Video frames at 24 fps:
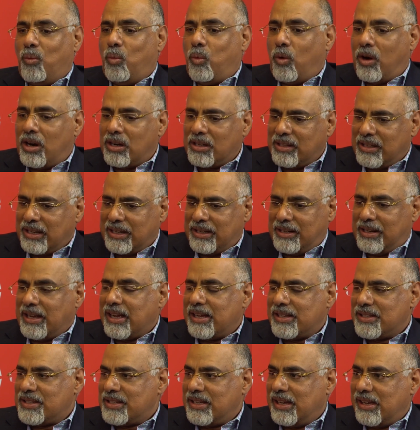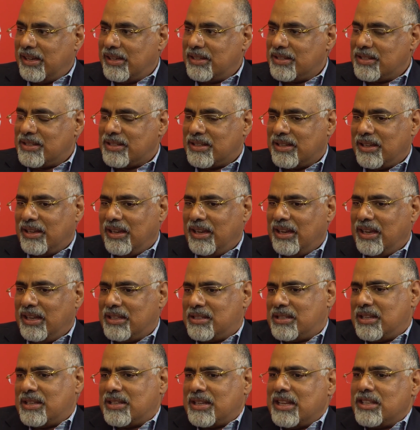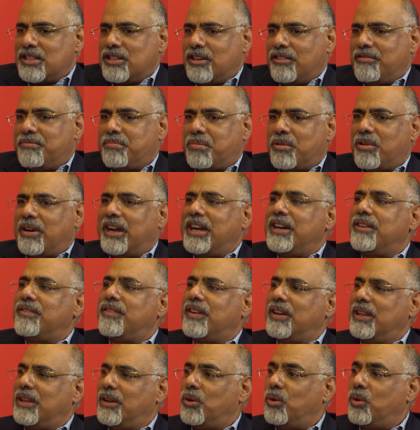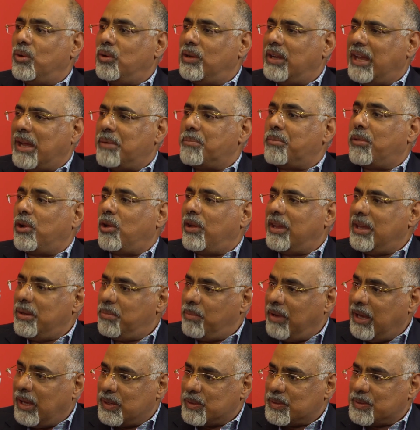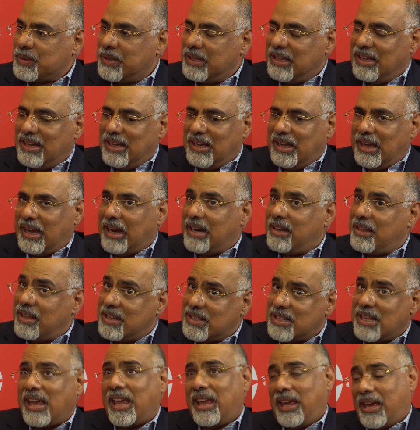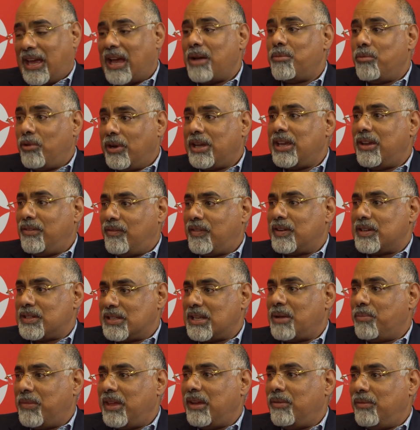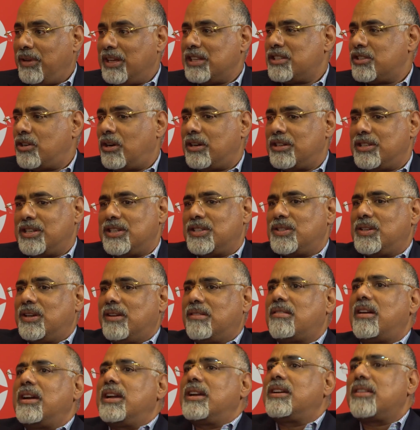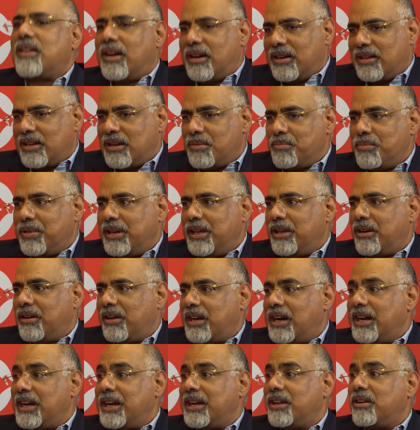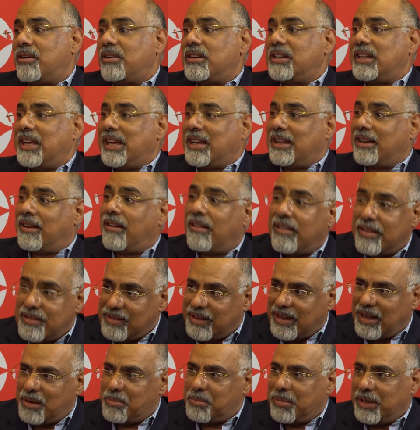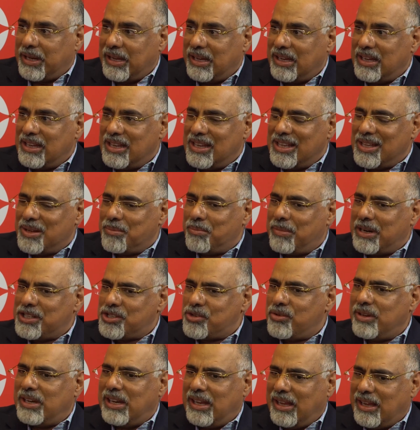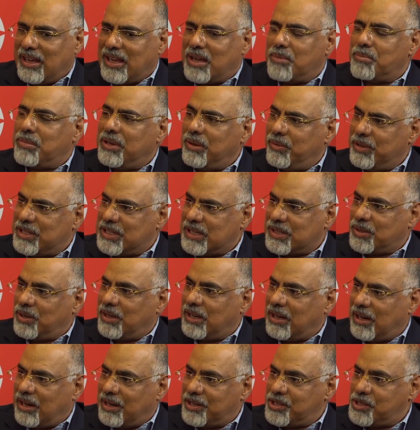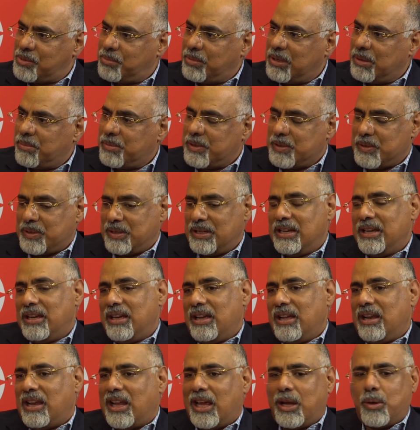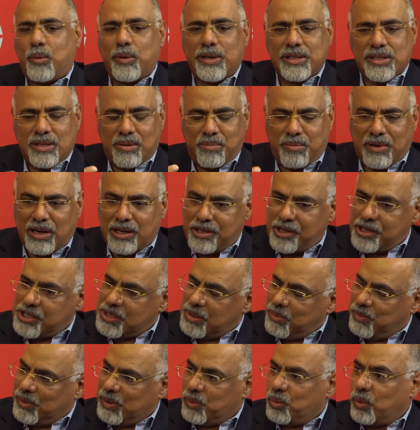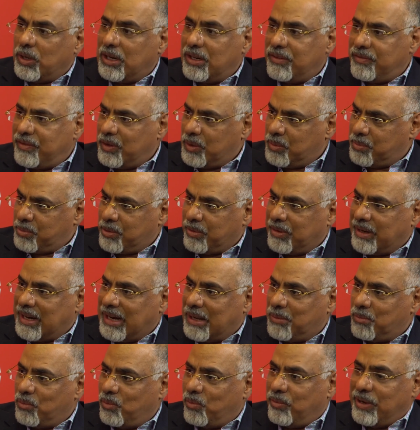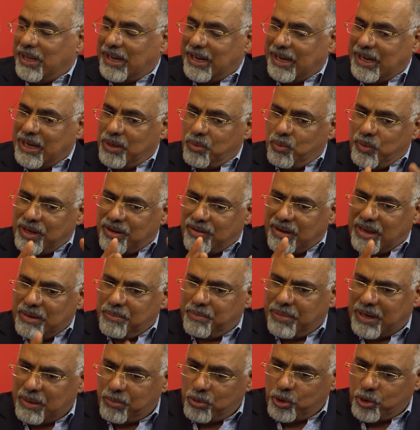What that does is it's a sense of pride for the whole employee base. And they say, hey, I'm working for something. It's not just a credit card company or a credit card technology company, but it's really a company which has got a larger purpose. Likewise, our partnership with World Food Program, where again, we run